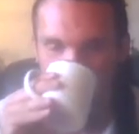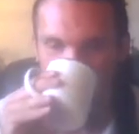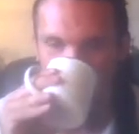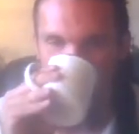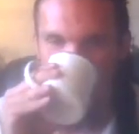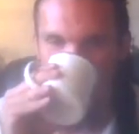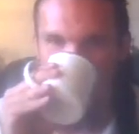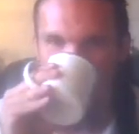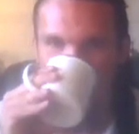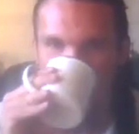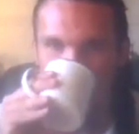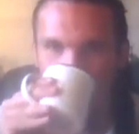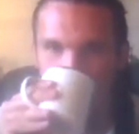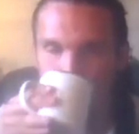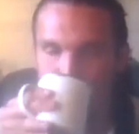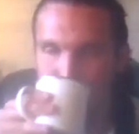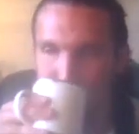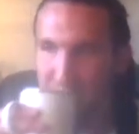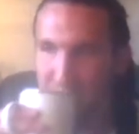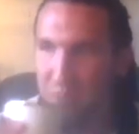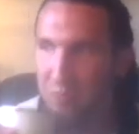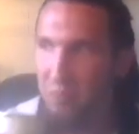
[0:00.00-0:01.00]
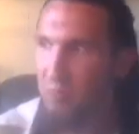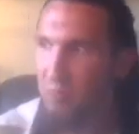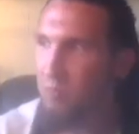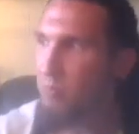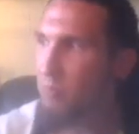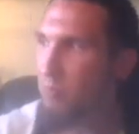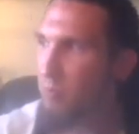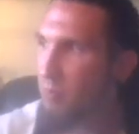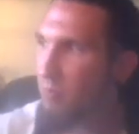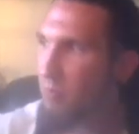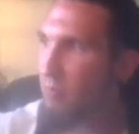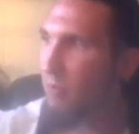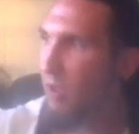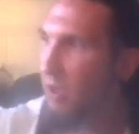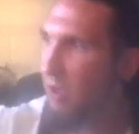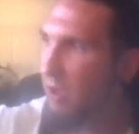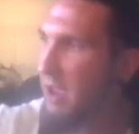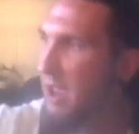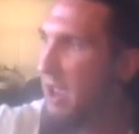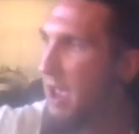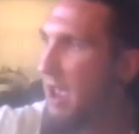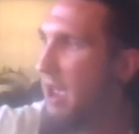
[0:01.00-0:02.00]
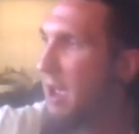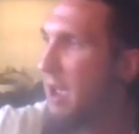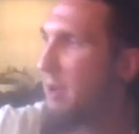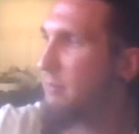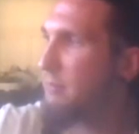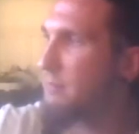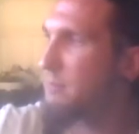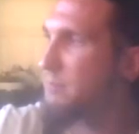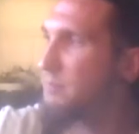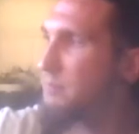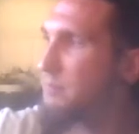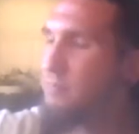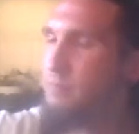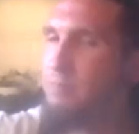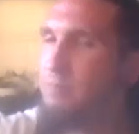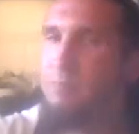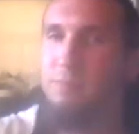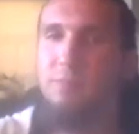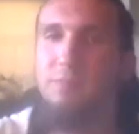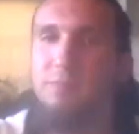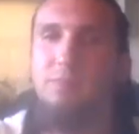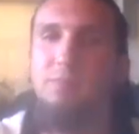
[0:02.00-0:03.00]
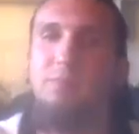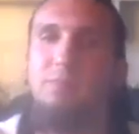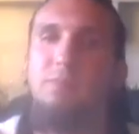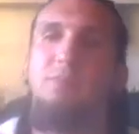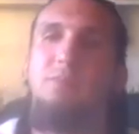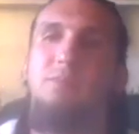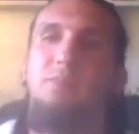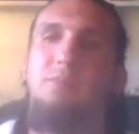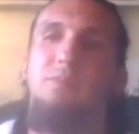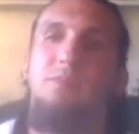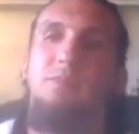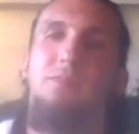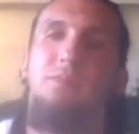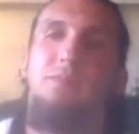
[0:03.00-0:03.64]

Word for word: develop into a brand that's what you yeah. that's what you want.